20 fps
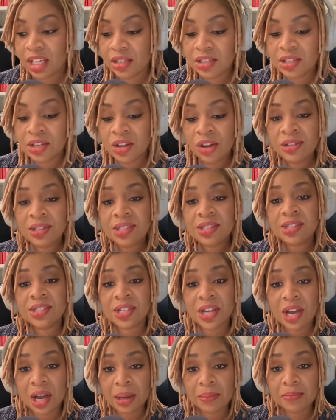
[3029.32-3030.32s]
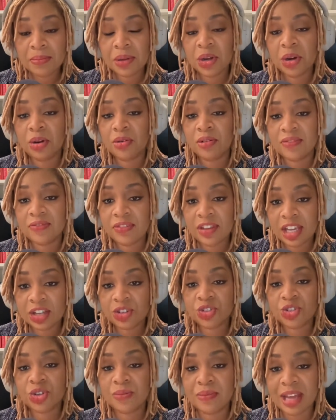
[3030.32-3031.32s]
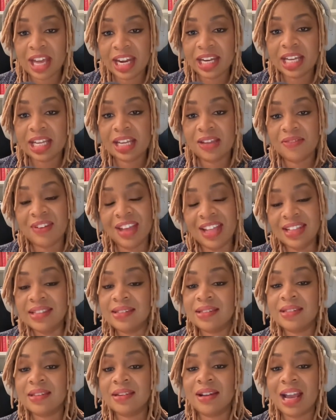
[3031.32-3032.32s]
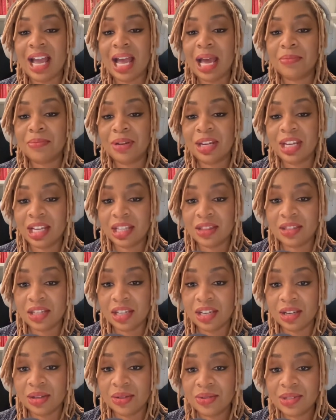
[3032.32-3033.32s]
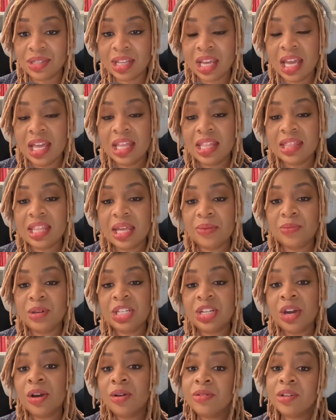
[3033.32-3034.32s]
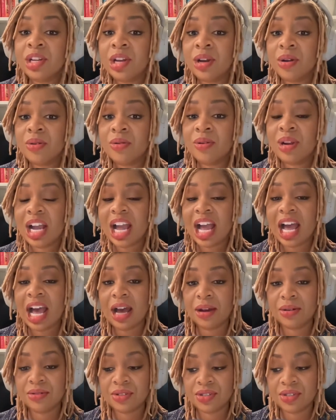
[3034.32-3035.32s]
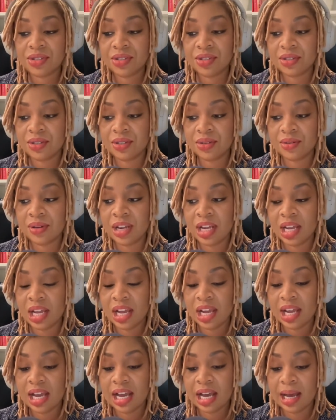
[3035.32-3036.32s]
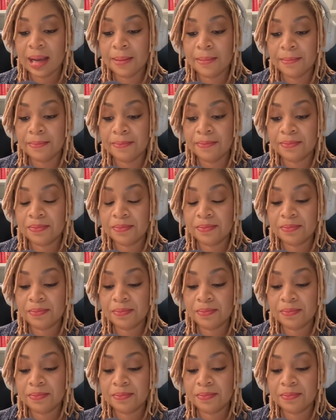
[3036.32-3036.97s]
nonstop horrific traumatic events that are happening in the news, then we don't know how to um,